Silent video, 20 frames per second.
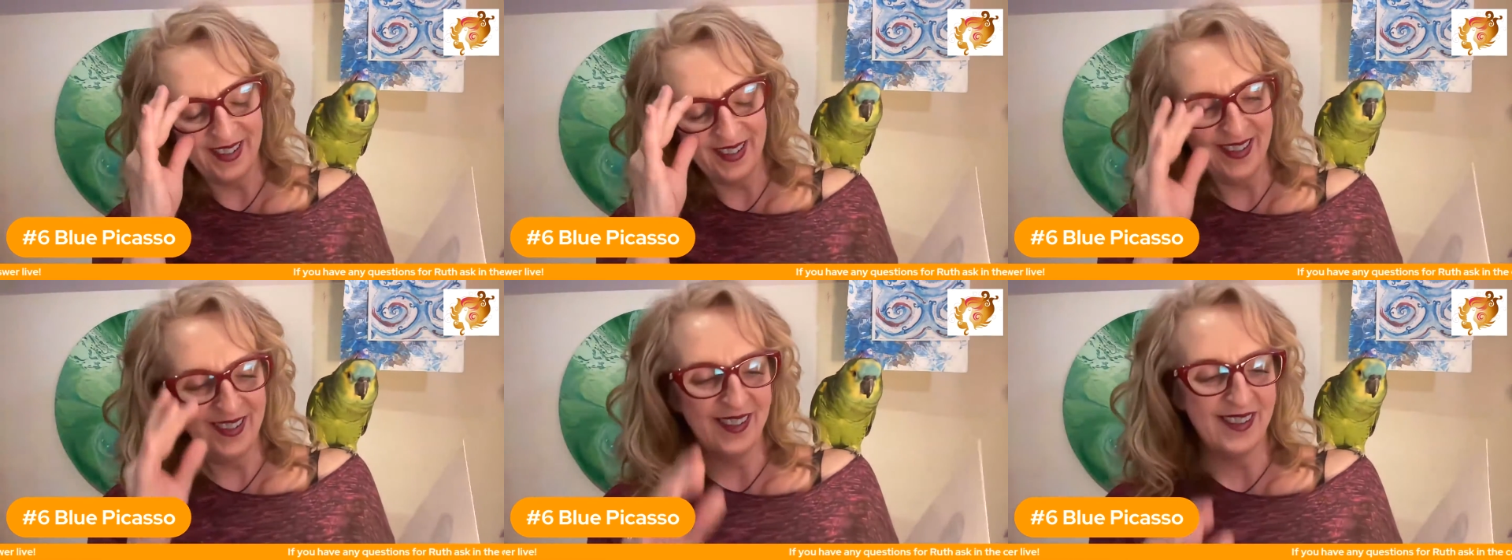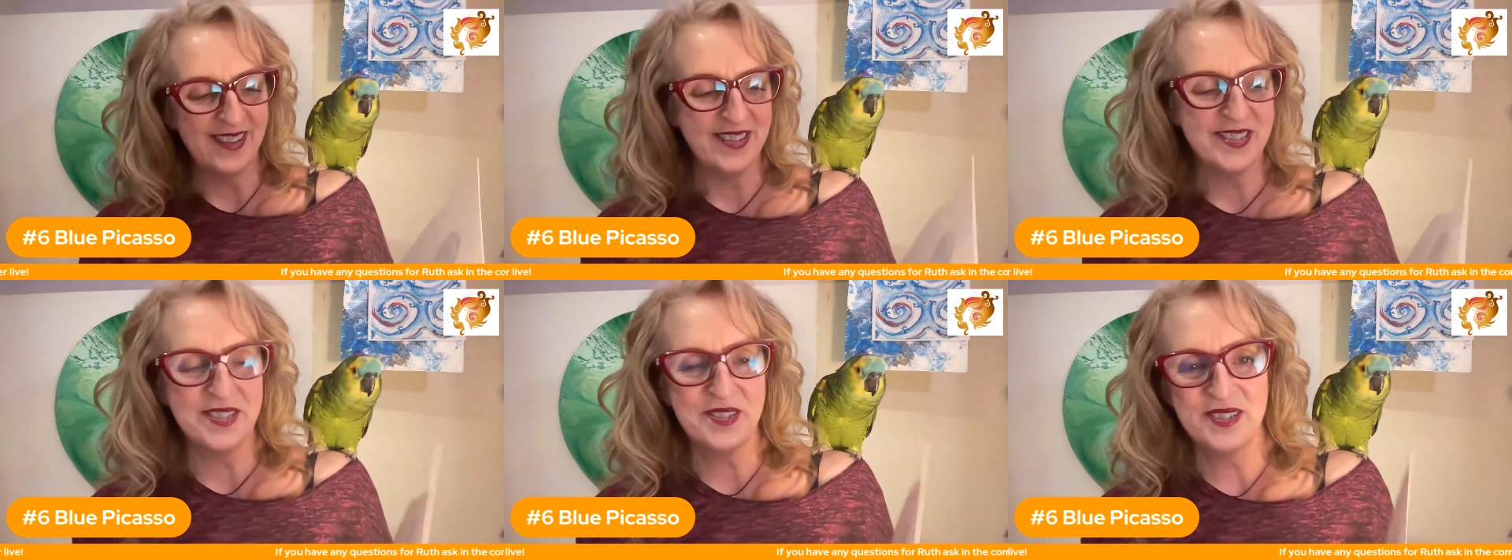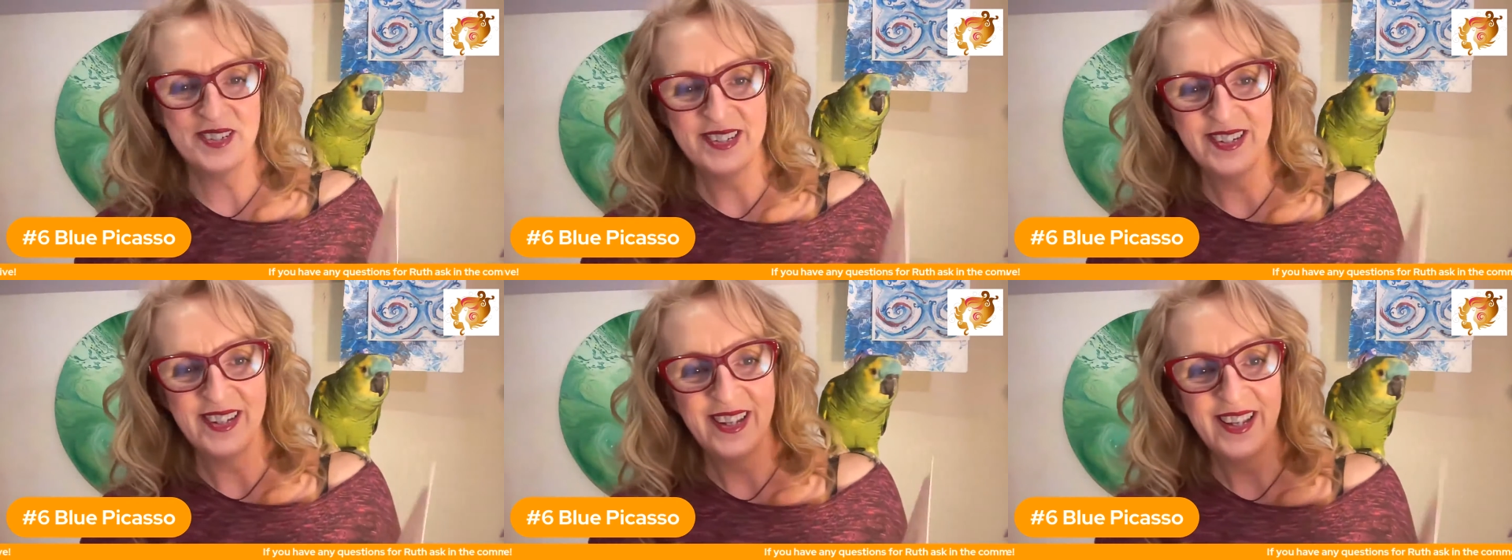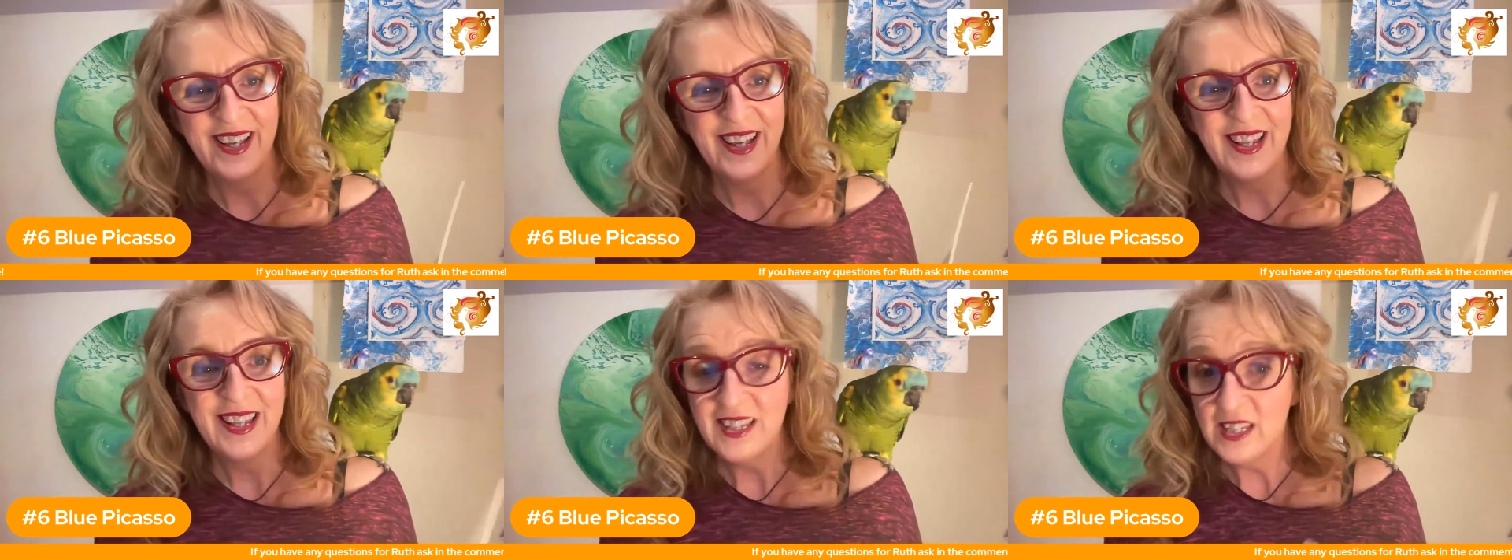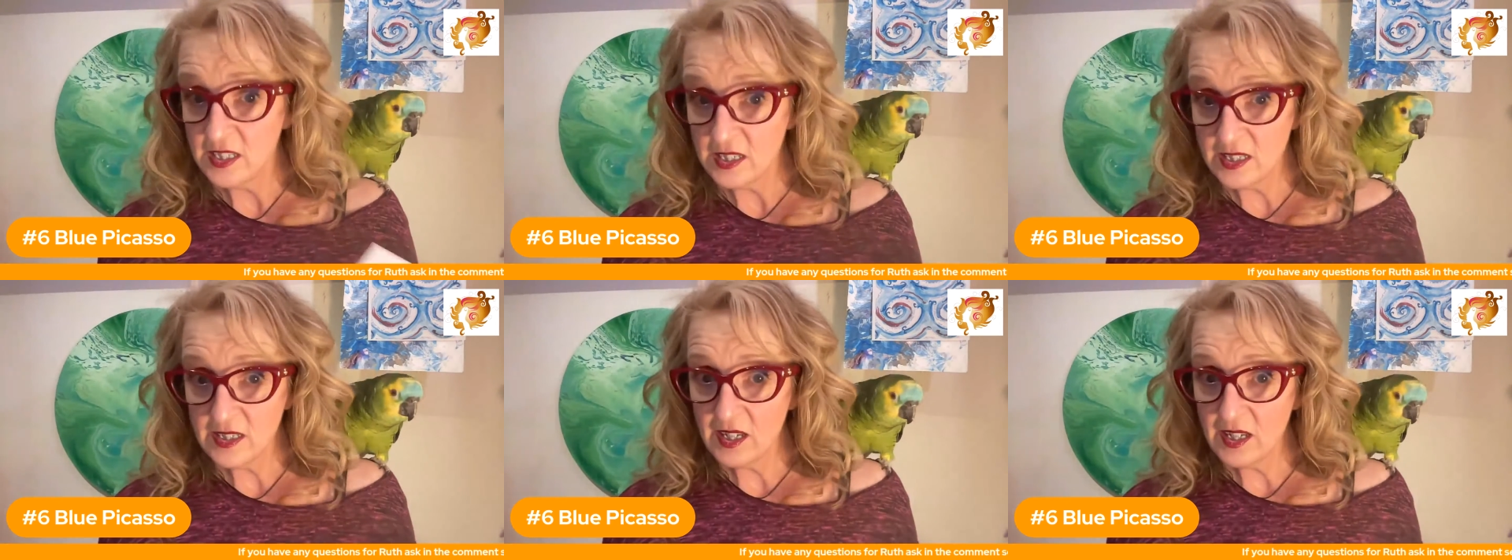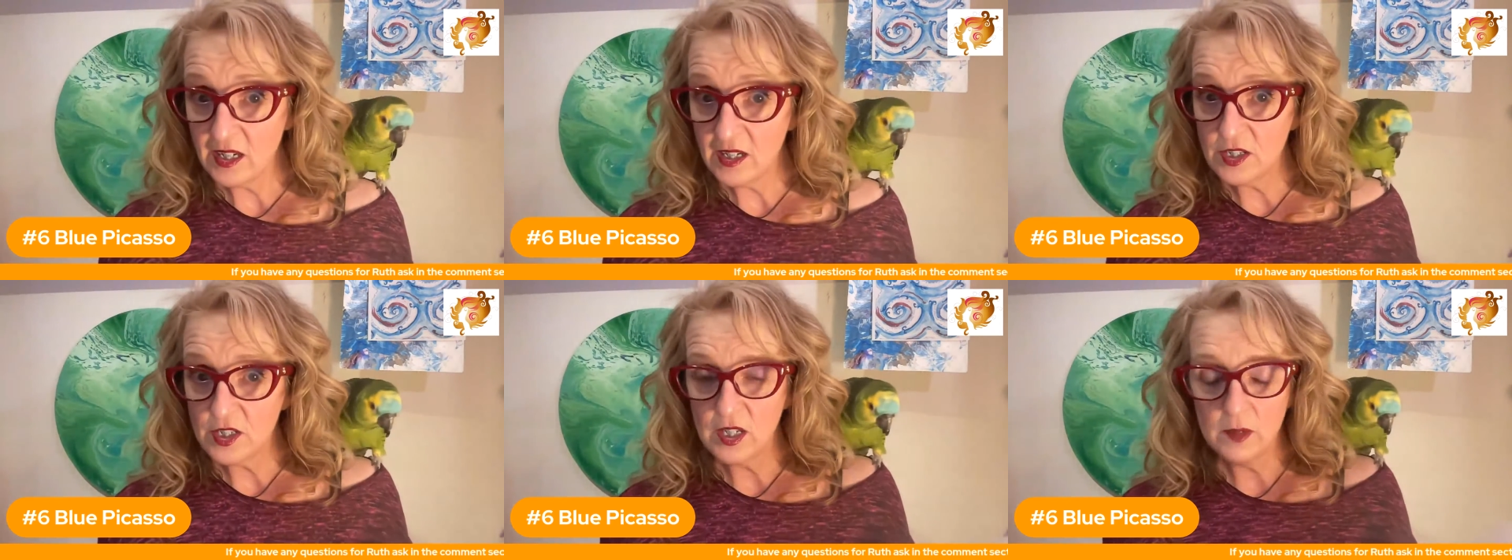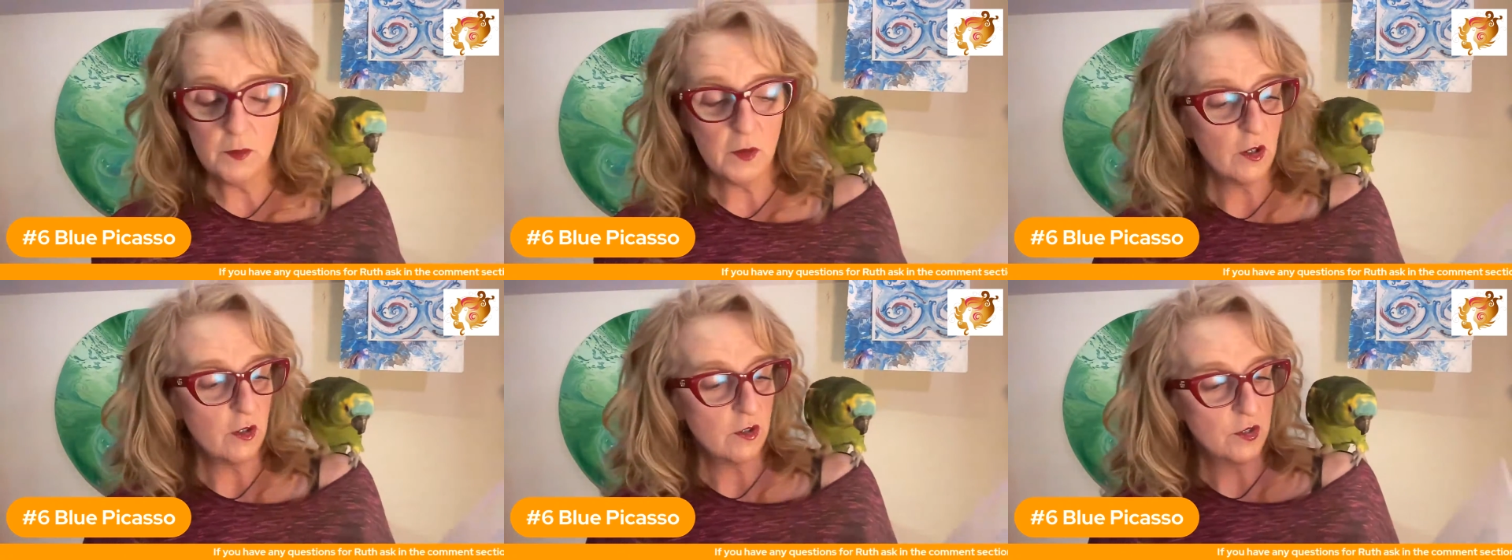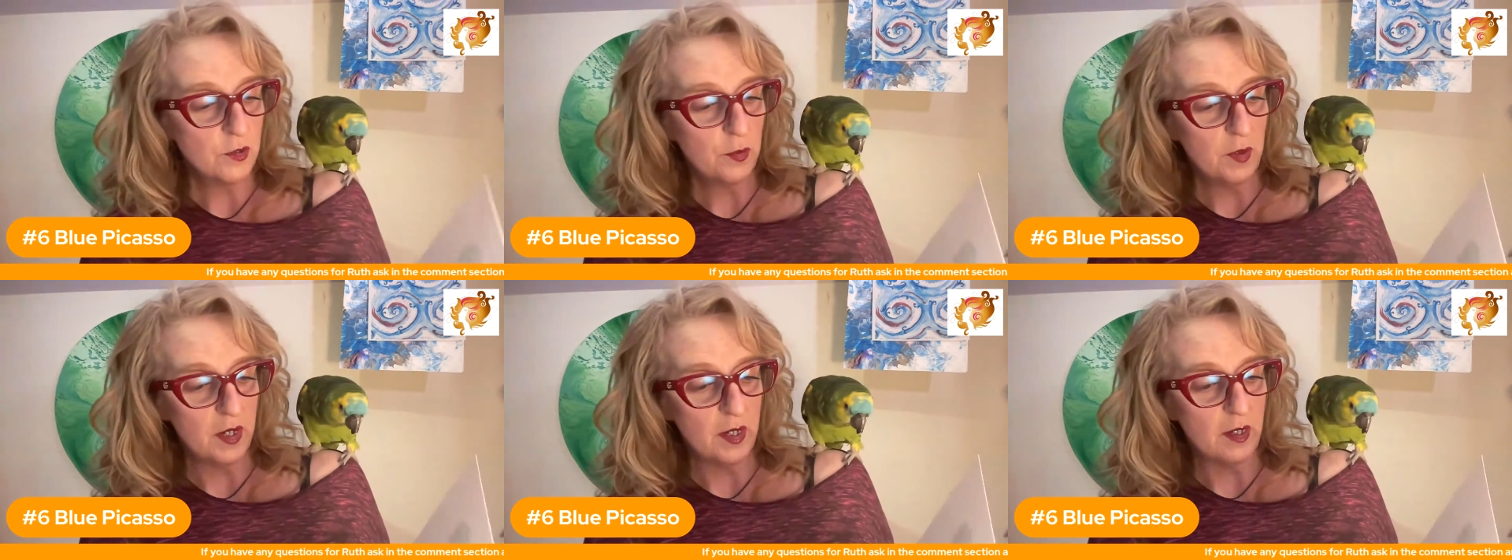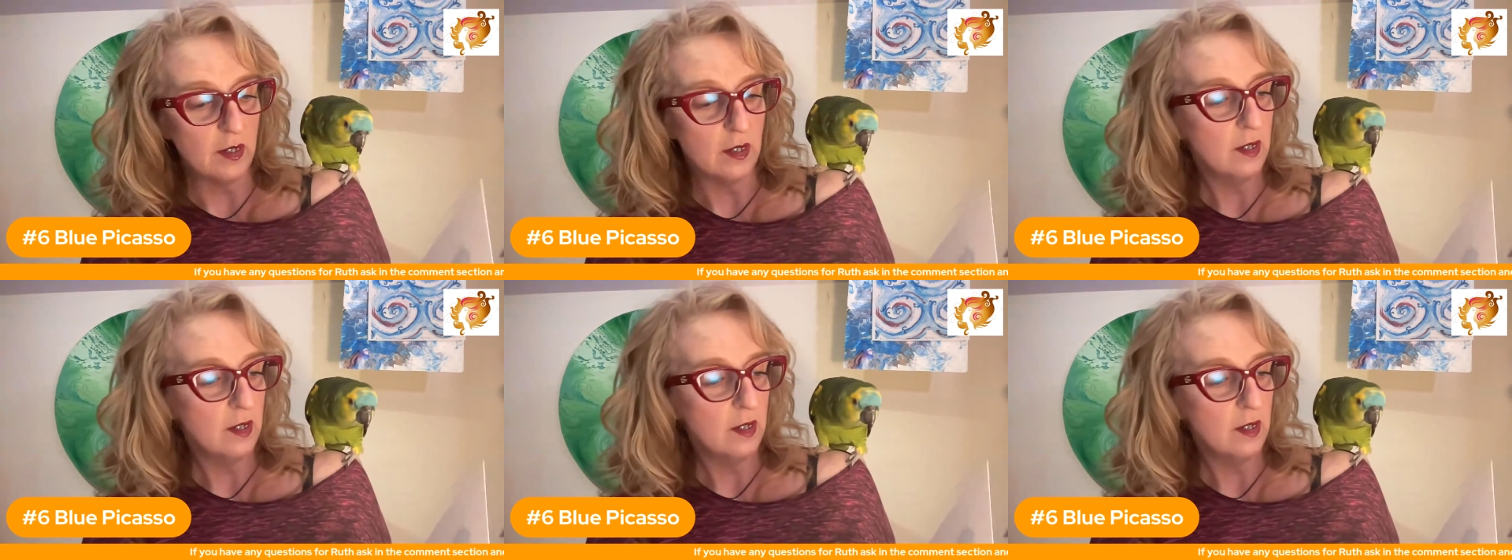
And this is actually Mark Twain,